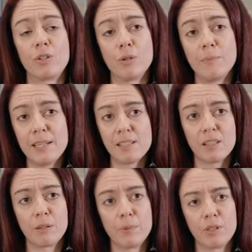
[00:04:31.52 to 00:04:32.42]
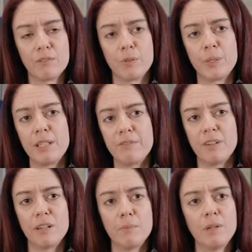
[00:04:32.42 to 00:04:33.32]
turbines that are part of a wind
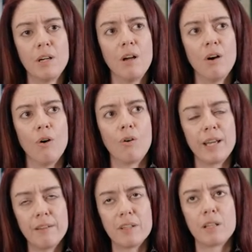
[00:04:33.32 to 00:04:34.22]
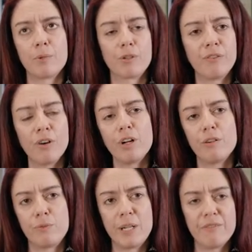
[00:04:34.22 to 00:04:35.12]
farm, or even the
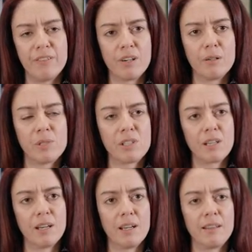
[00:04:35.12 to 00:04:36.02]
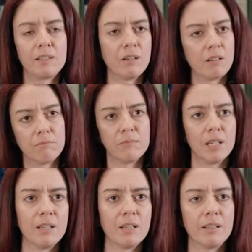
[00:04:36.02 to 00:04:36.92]
portfolio of wind farms
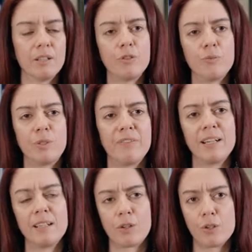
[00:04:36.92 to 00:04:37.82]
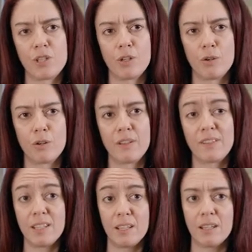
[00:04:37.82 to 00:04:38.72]
that you would find across the North
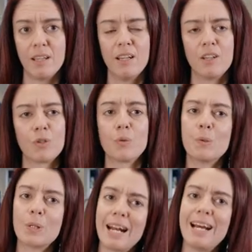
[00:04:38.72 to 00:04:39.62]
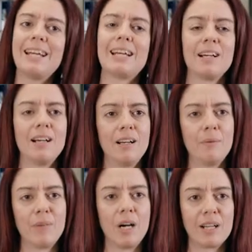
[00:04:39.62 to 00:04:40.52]
Sea. So we would like
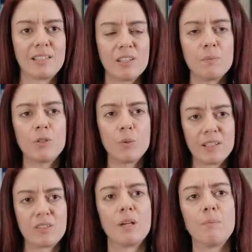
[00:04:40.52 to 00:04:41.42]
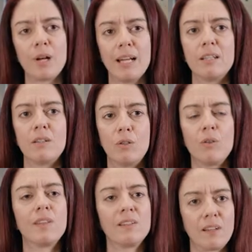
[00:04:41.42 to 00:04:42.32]
our assessment to extrapolate
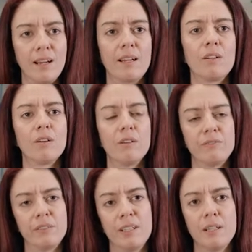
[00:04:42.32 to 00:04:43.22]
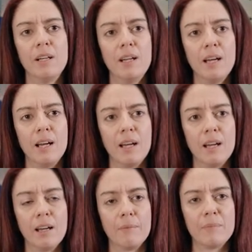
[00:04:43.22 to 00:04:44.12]
to this kind of
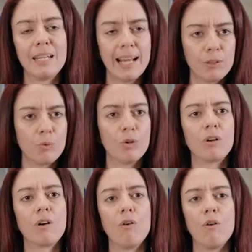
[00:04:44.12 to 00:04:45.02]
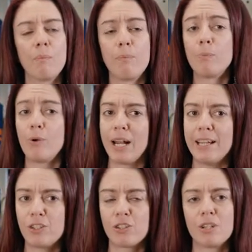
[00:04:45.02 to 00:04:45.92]
network or
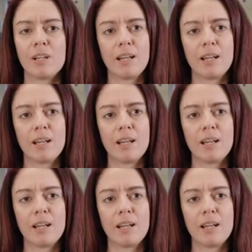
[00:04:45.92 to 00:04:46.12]
population